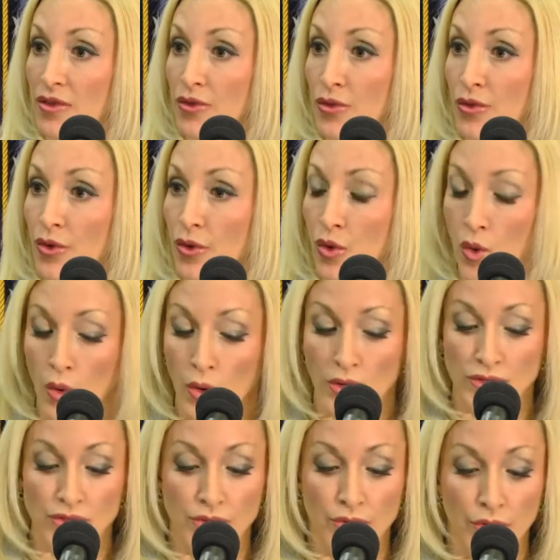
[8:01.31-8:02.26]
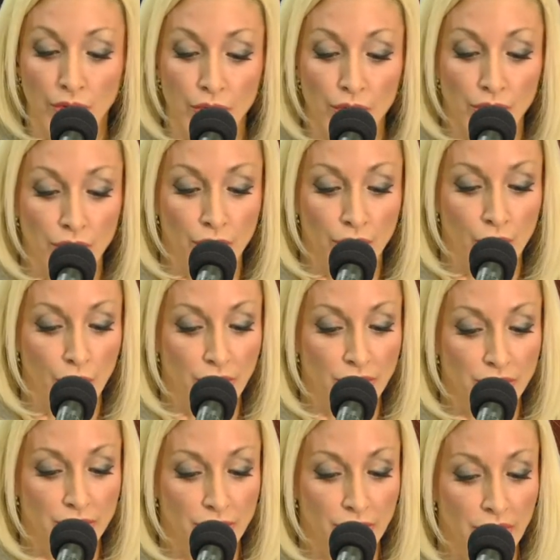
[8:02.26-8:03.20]
through the courts, the clerk of
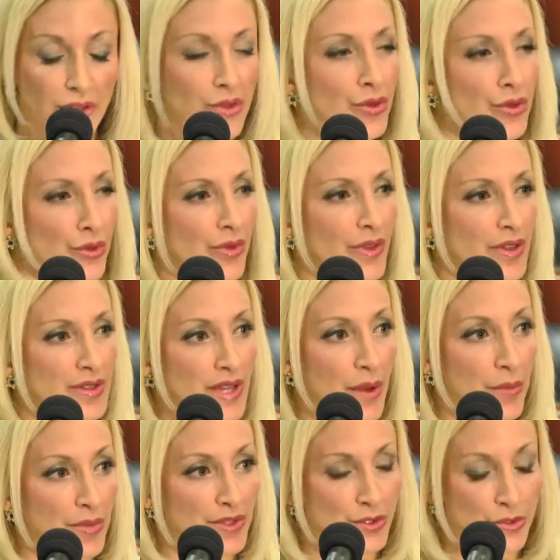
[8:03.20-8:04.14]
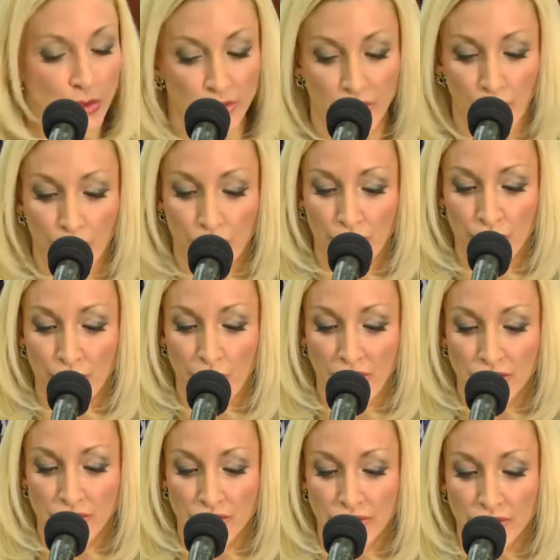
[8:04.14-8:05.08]
courts. And this happens through a number of
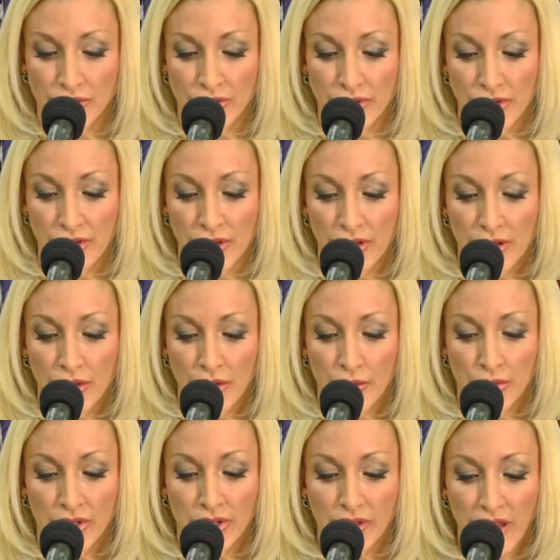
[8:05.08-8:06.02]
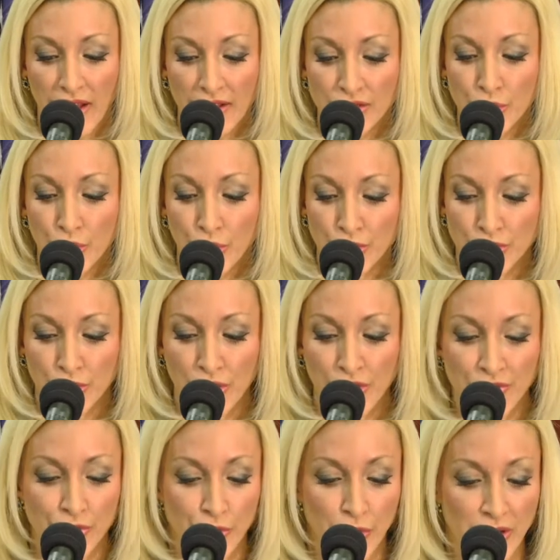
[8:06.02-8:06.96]
measures, but allows the personal
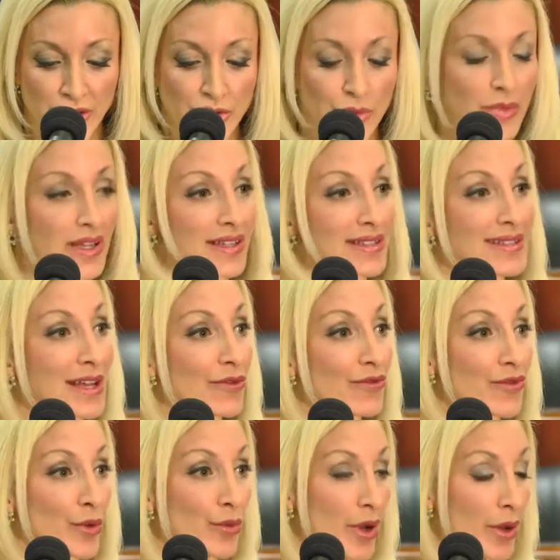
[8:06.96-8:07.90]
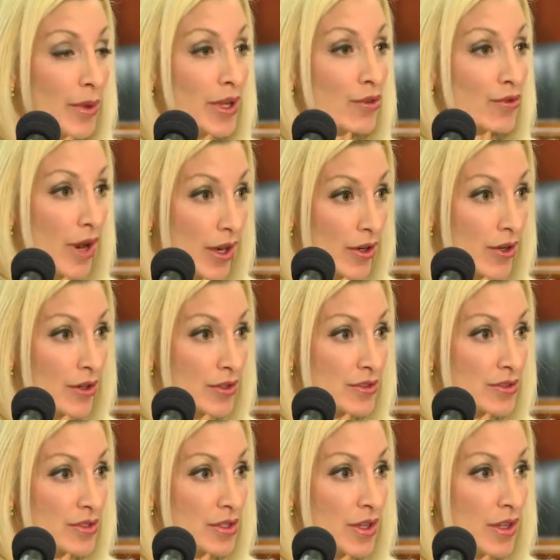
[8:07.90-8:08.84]
information to be exempt from public
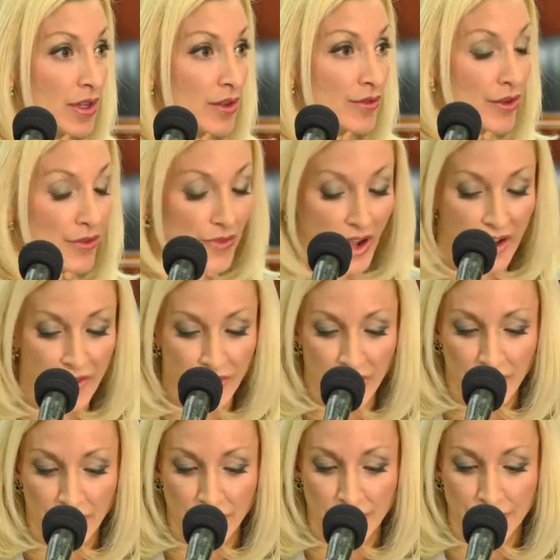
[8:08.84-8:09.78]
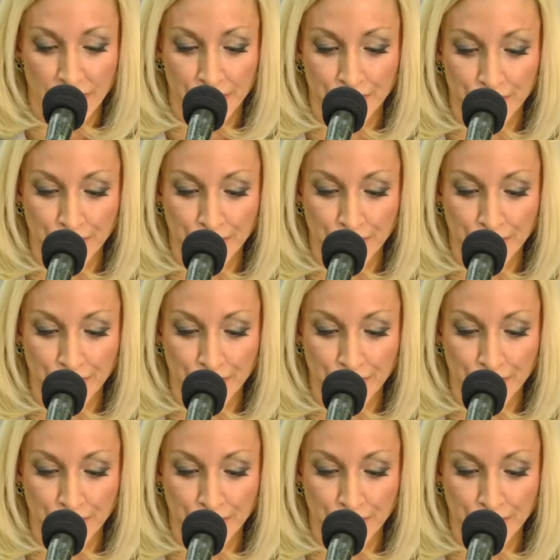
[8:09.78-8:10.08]
records for 5 years.